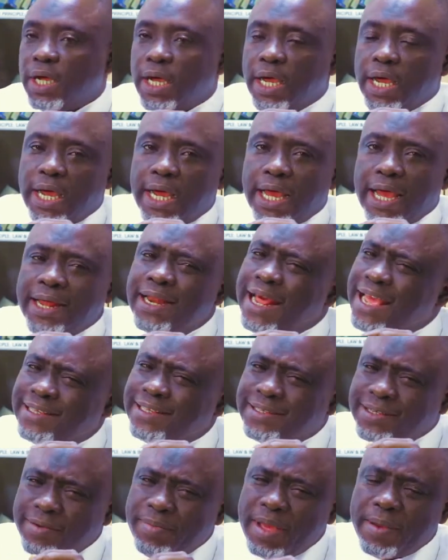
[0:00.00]
And I
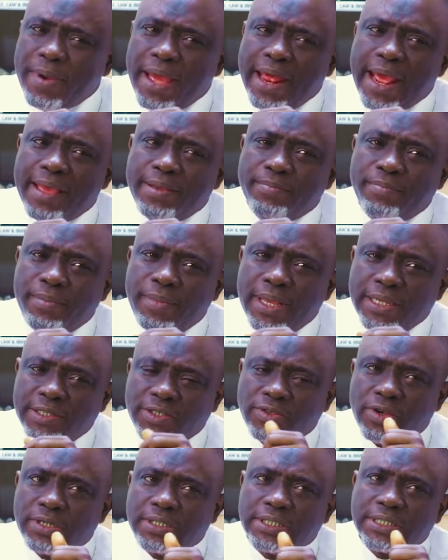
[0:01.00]
remember I
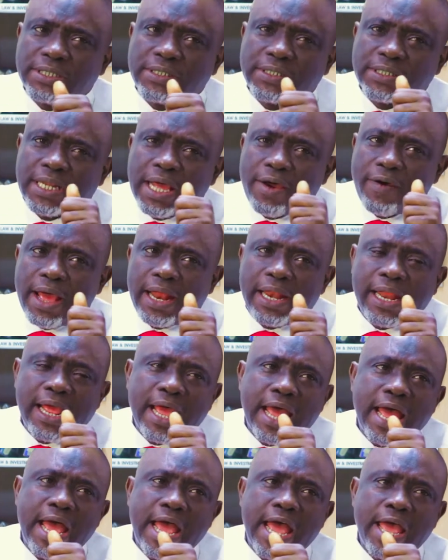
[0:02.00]
mentioned it in our
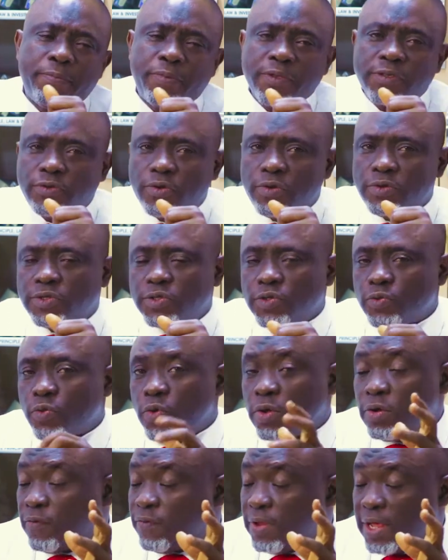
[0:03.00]
earlier episodes, in
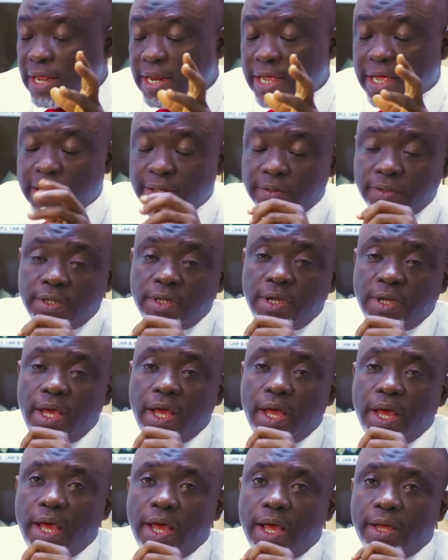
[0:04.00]
one of the
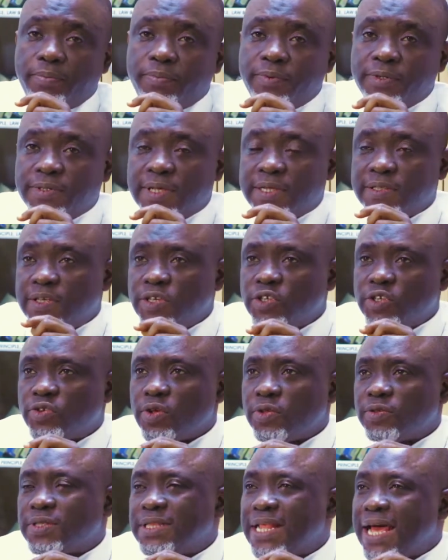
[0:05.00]
earlier
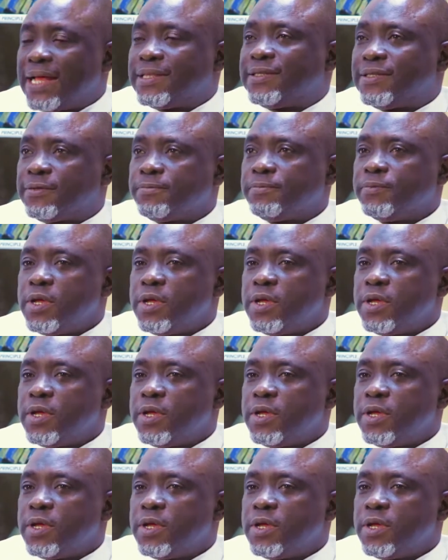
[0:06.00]
presentations, that